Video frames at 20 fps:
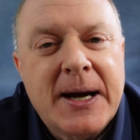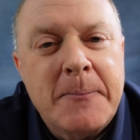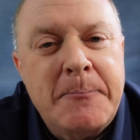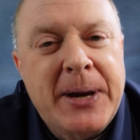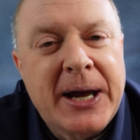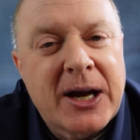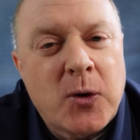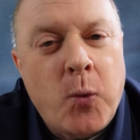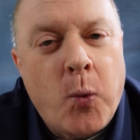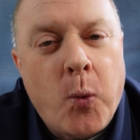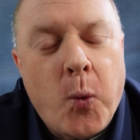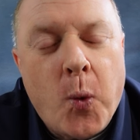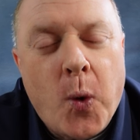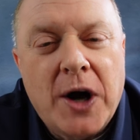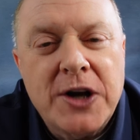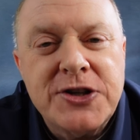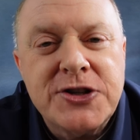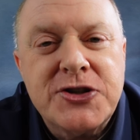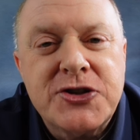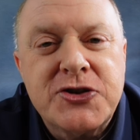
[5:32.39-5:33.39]
Pick
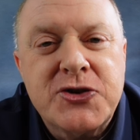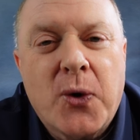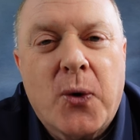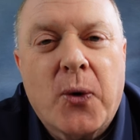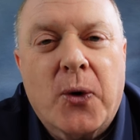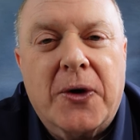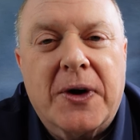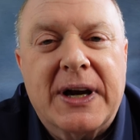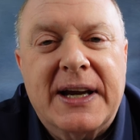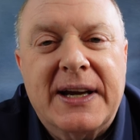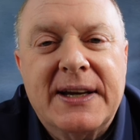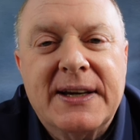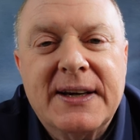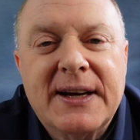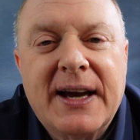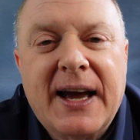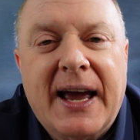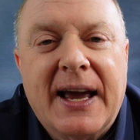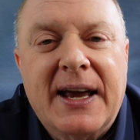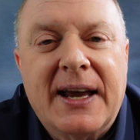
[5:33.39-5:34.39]
one story
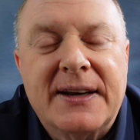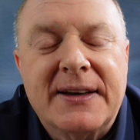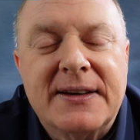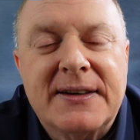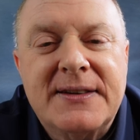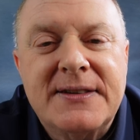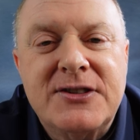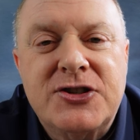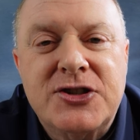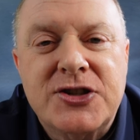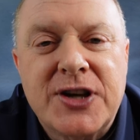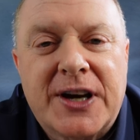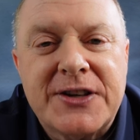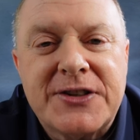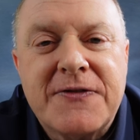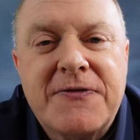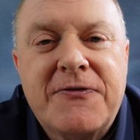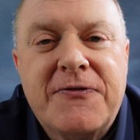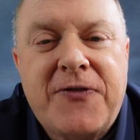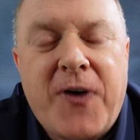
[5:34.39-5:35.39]
and
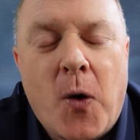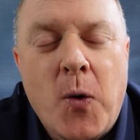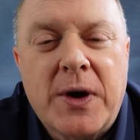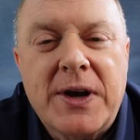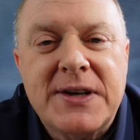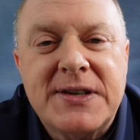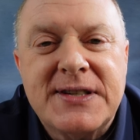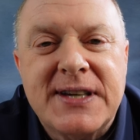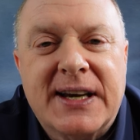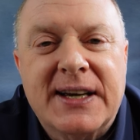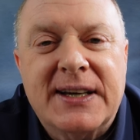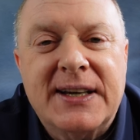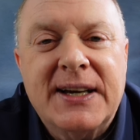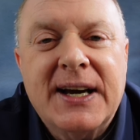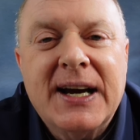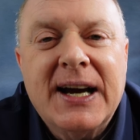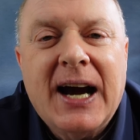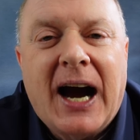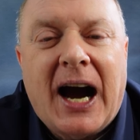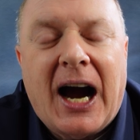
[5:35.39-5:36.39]
just focus in
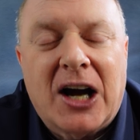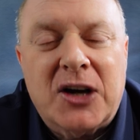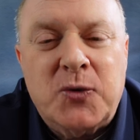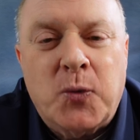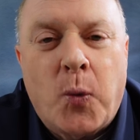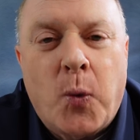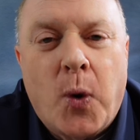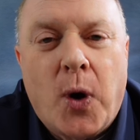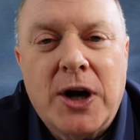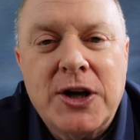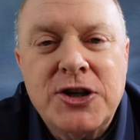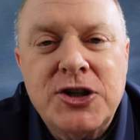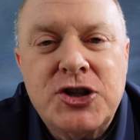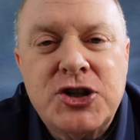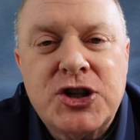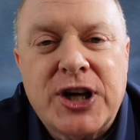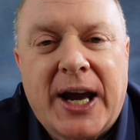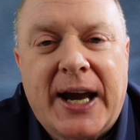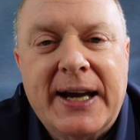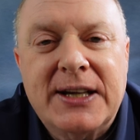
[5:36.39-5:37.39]
on one
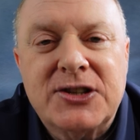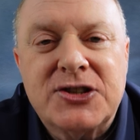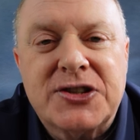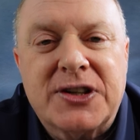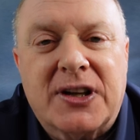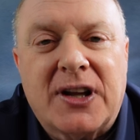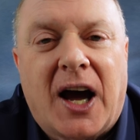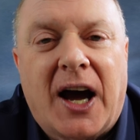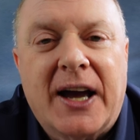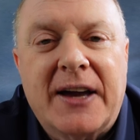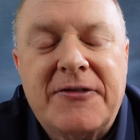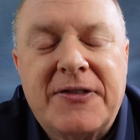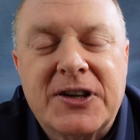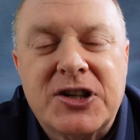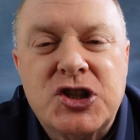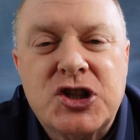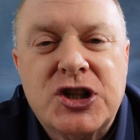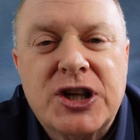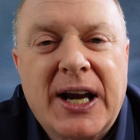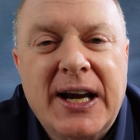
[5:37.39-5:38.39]
changed life. A
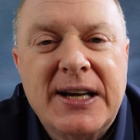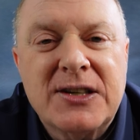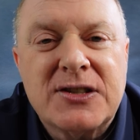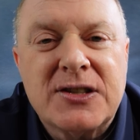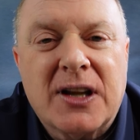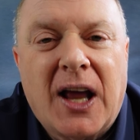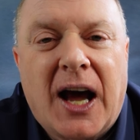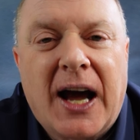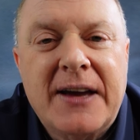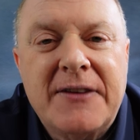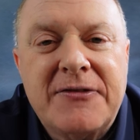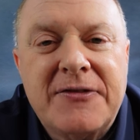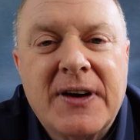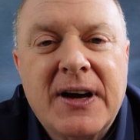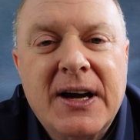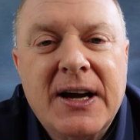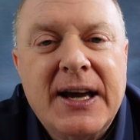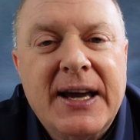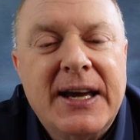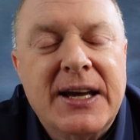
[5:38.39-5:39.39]
changed life
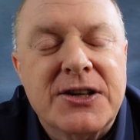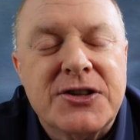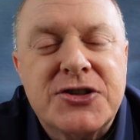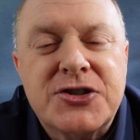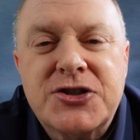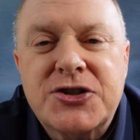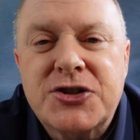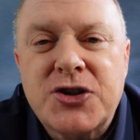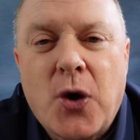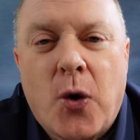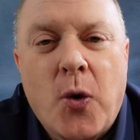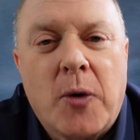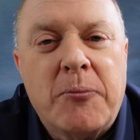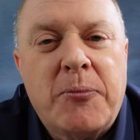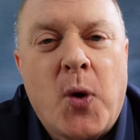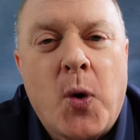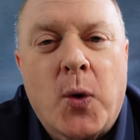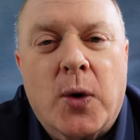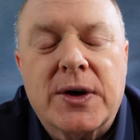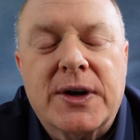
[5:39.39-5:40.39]
is so
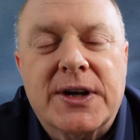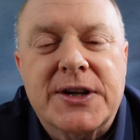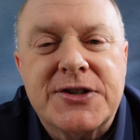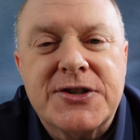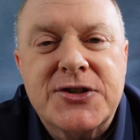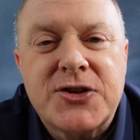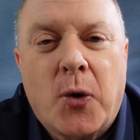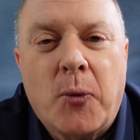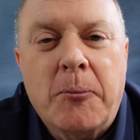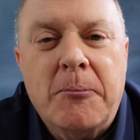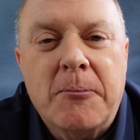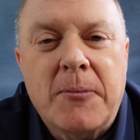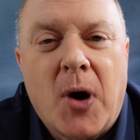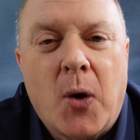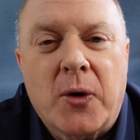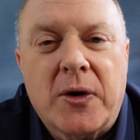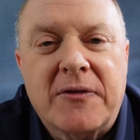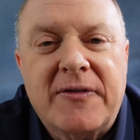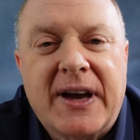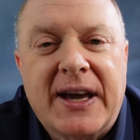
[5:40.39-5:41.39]
important and so
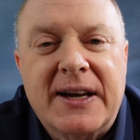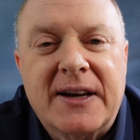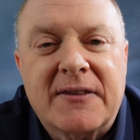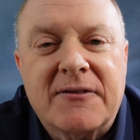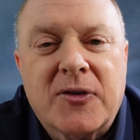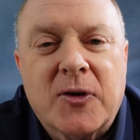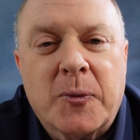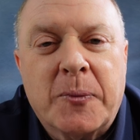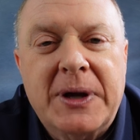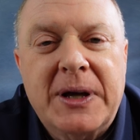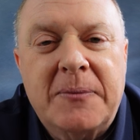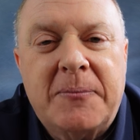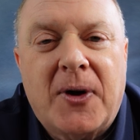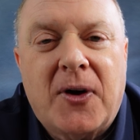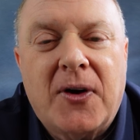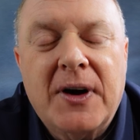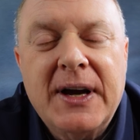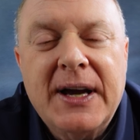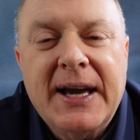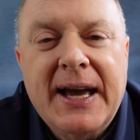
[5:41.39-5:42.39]
motivating for
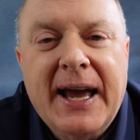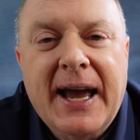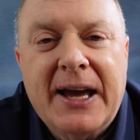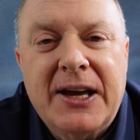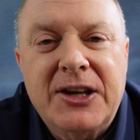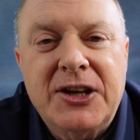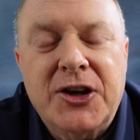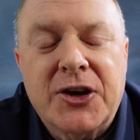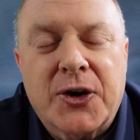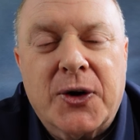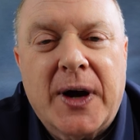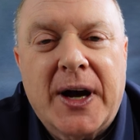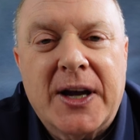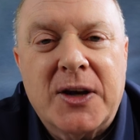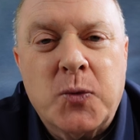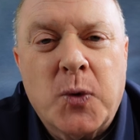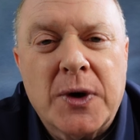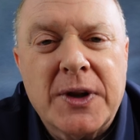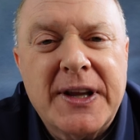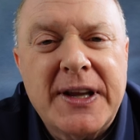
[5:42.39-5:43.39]
people at year
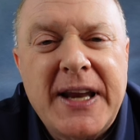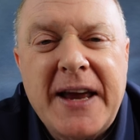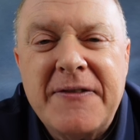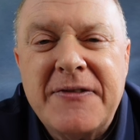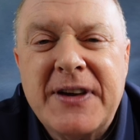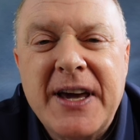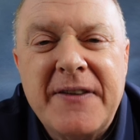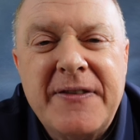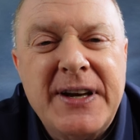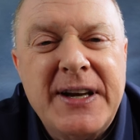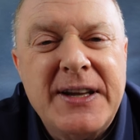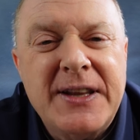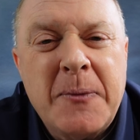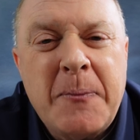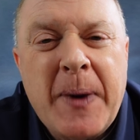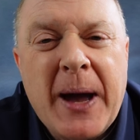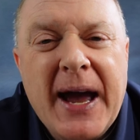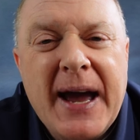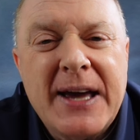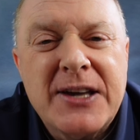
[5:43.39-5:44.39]
end, whether they've given in the
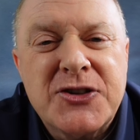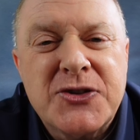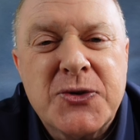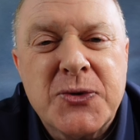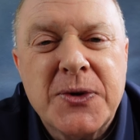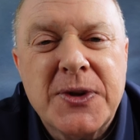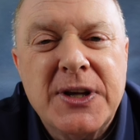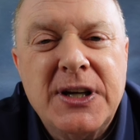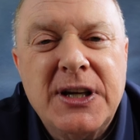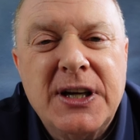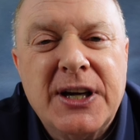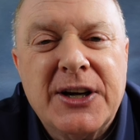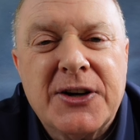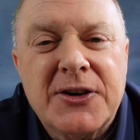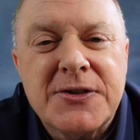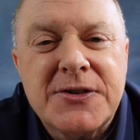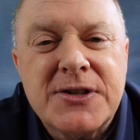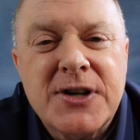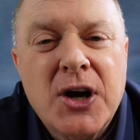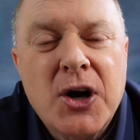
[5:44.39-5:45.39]
past through the
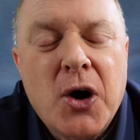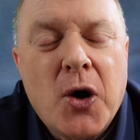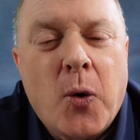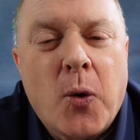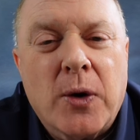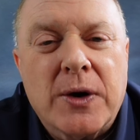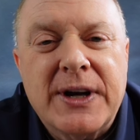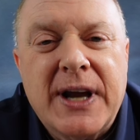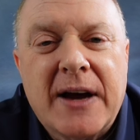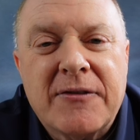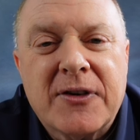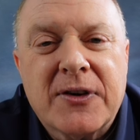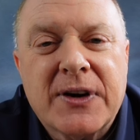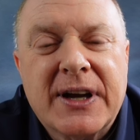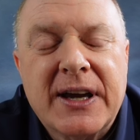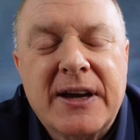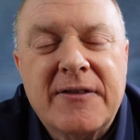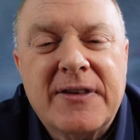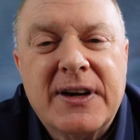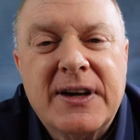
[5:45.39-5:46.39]
years or never
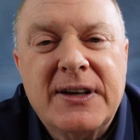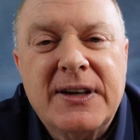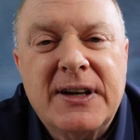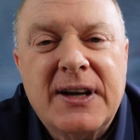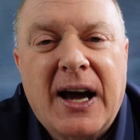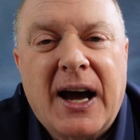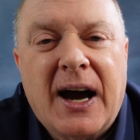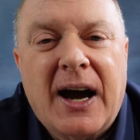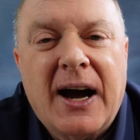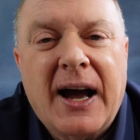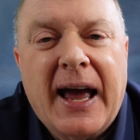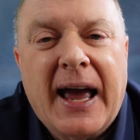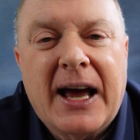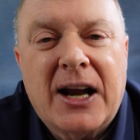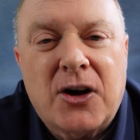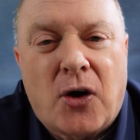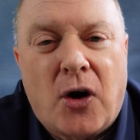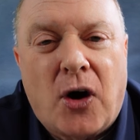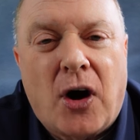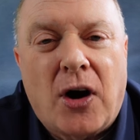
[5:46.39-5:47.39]
given
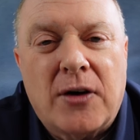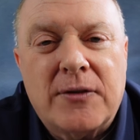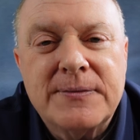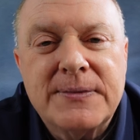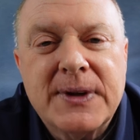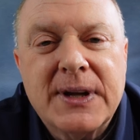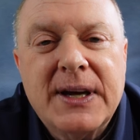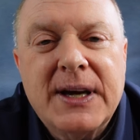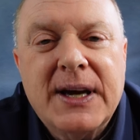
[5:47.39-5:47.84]
at all.